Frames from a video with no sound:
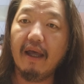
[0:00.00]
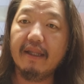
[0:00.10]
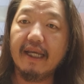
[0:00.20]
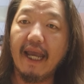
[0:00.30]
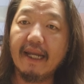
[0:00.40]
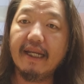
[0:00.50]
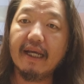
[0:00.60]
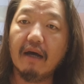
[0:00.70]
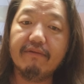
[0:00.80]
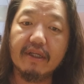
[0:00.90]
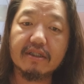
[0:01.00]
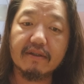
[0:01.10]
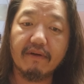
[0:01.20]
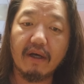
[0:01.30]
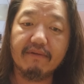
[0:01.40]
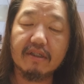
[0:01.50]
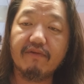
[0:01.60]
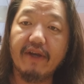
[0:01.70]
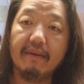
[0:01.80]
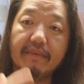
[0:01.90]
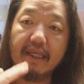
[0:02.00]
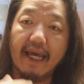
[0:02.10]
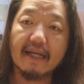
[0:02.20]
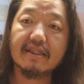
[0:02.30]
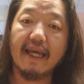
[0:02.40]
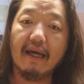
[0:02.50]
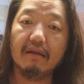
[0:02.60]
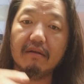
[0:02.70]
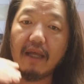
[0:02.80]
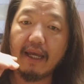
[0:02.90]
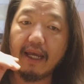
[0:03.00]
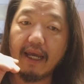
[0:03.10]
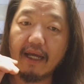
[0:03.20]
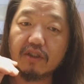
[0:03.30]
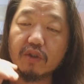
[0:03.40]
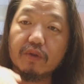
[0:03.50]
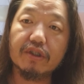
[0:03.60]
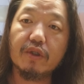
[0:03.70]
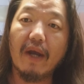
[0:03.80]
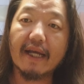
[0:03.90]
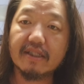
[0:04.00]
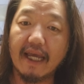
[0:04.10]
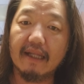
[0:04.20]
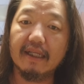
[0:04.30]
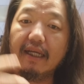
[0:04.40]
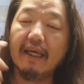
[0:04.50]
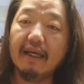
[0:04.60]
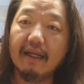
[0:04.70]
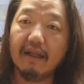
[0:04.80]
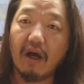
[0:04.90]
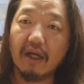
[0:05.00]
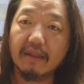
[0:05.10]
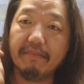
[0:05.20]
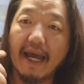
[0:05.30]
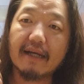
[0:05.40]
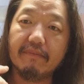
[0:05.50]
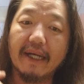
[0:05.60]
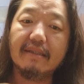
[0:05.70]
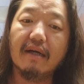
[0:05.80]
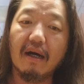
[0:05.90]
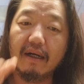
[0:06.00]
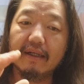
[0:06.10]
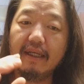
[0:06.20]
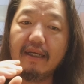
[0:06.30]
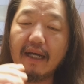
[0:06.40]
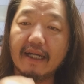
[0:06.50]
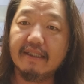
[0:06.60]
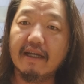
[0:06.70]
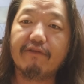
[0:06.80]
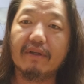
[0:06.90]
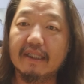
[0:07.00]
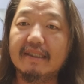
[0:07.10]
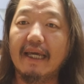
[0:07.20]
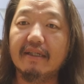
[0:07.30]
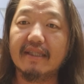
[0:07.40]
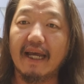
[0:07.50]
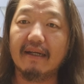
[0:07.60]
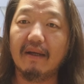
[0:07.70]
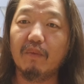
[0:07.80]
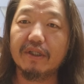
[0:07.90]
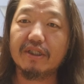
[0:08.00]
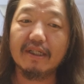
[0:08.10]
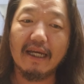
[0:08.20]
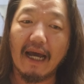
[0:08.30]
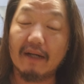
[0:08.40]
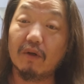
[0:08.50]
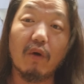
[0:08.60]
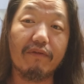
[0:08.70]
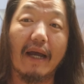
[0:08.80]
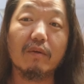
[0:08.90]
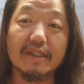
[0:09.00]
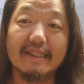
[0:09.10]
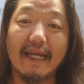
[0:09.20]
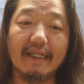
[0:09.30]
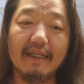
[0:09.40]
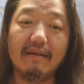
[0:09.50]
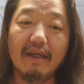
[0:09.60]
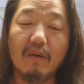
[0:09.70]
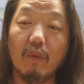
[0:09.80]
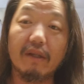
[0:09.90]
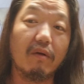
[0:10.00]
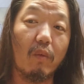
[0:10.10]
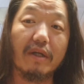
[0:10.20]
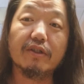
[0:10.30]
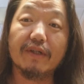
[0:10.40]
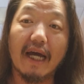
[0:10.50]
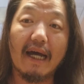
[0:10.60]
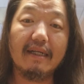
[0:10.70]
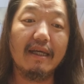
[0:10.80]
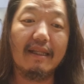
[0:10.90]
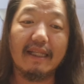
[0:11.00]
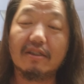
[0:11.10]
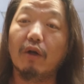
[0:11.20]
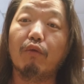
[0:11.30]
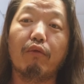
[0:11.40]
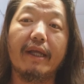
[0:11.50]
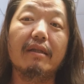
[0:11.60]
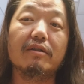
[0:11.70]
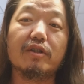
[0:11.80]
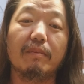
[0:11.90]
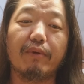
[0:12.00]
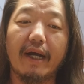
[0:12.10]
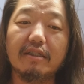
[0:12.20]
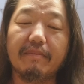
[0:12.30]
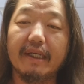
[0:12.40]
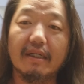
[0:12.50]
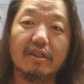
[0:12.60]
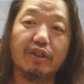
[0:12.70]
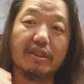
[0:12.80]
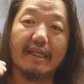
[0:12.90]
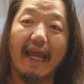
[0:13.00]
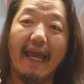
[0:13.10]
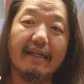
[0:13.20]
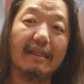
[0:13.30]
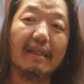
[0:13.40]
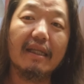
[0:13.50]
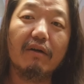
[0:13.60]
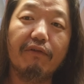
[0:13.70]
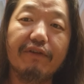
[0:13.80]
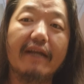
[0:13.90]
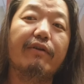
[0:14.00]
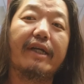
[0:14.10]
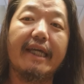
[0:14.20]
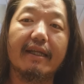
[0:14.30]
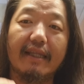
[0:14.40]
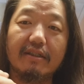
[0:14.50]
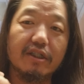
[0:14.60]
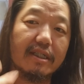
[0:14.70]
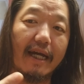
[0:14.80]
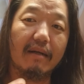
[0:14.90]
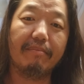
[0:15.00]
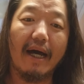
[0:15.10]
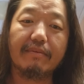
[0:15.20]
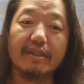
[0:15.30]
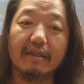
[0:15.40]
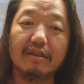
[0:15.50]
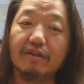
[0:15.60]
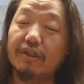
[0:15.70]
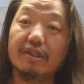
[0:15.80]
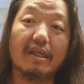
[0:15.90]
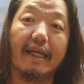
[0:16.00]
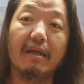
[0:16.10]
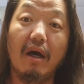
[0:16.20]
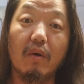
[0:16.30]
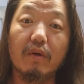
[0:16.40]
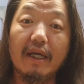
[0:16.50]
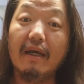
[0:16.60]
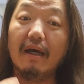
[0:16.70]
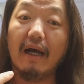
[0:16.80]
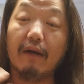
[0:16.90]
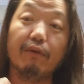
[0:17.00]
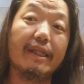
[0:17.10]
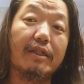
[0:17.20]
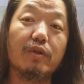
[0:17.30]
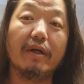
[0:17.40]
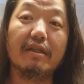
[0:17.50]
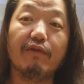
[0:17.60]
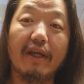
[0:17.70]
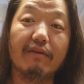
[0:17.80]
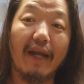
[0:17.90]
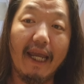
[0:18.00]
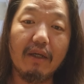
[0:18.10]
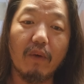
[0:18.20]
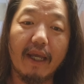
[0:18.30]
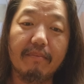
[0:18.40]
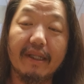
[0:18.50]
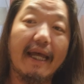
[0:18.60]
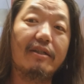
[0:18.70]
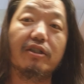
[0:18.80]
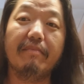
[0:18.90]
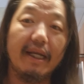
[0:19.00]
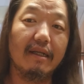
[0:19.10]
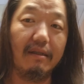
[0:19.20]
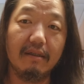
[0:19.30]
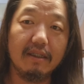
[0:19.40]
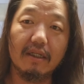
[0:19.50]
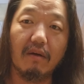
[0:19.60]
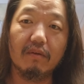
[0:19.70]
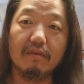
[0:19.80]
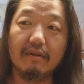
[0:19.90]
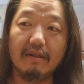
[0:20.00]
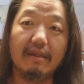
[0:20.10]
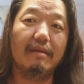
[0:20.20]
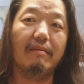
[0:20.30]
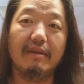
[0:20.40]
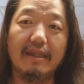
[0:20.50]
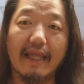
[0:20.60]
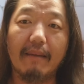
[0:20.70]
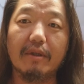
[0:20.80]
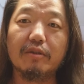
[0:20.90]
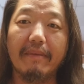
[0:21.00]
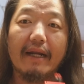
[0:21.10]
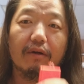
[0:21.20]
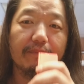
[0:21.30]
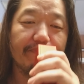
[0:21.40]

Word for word: the ending of this uh, of this vape, the exhale, as soon as you exhale it, on the back of my tongue, I definitely taste that. Which I don't know if that was intended whether it was or not, that's a great little surprise because it's just an added little flavor kick that just kind of pops it and it's just like, oh, I really enjoyed this flavor anyway, but that just made it, you know, that much better.